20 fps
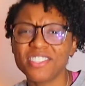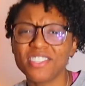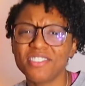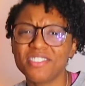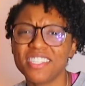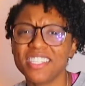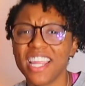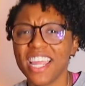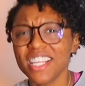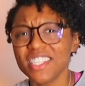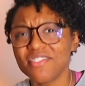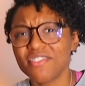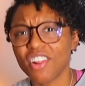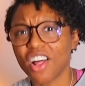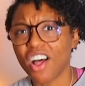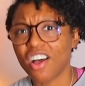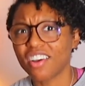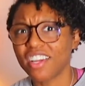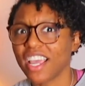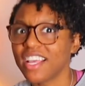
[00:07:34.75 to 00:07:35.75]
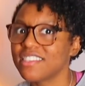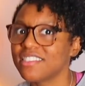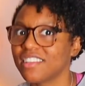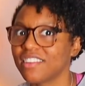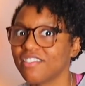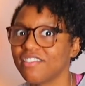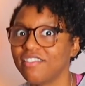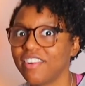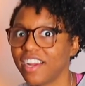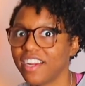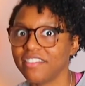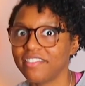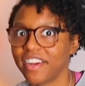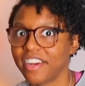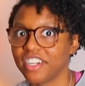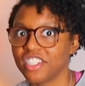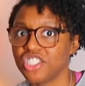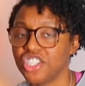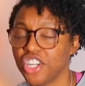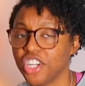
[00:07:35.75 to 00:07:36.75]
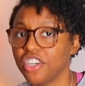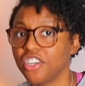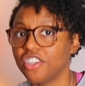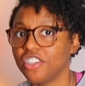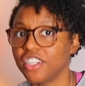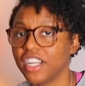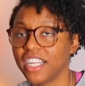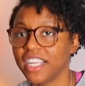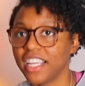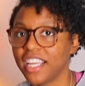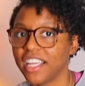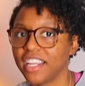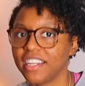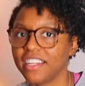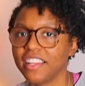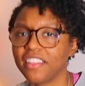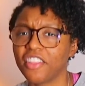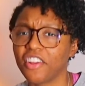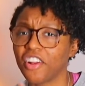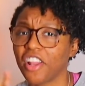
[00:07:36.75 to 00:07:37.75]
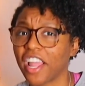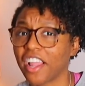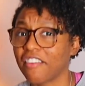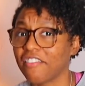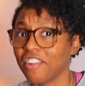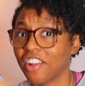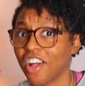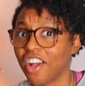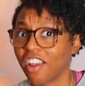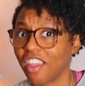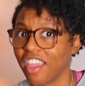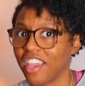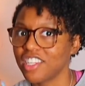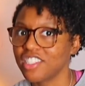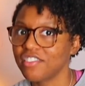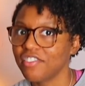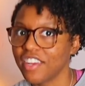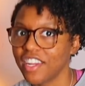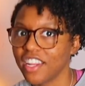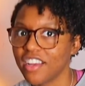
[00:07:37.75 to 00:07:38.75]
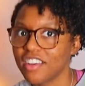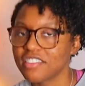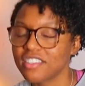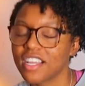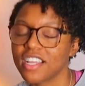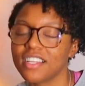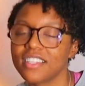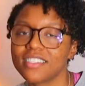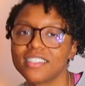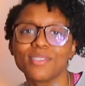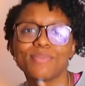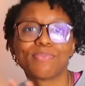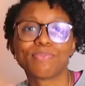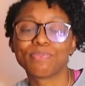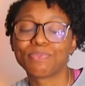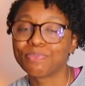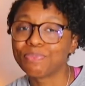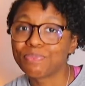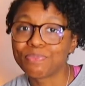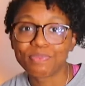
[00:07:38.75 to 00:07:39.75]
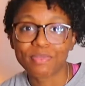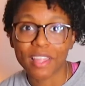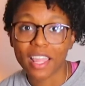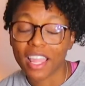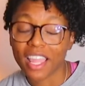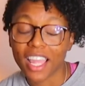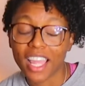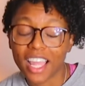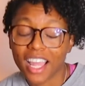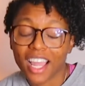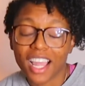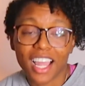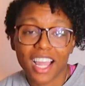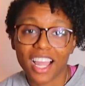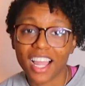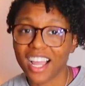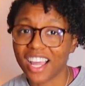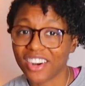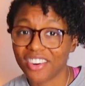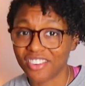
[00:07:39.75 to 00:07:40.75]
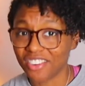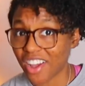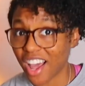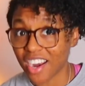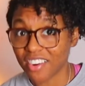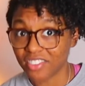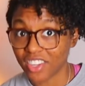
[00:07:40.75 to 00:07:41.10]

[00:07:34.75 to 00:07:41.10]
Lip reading: so today's vlog is very, very chill. Again, they're like vlog-ish videos because I don't know how to